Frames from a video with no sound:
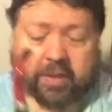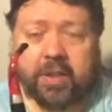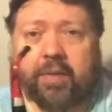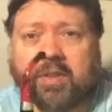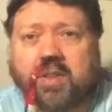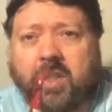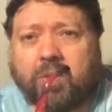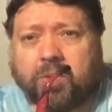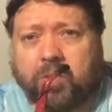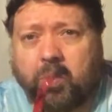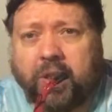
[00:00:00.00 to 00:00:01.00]
does have a subtle
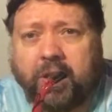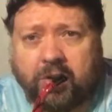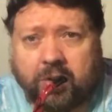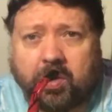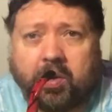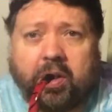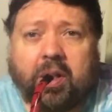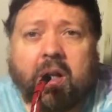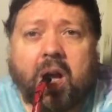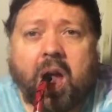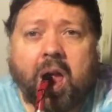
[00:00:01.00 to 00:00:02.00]
sweetness to it.
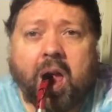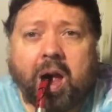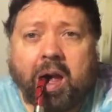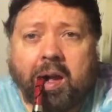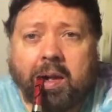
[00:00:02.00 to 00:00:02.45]
You know,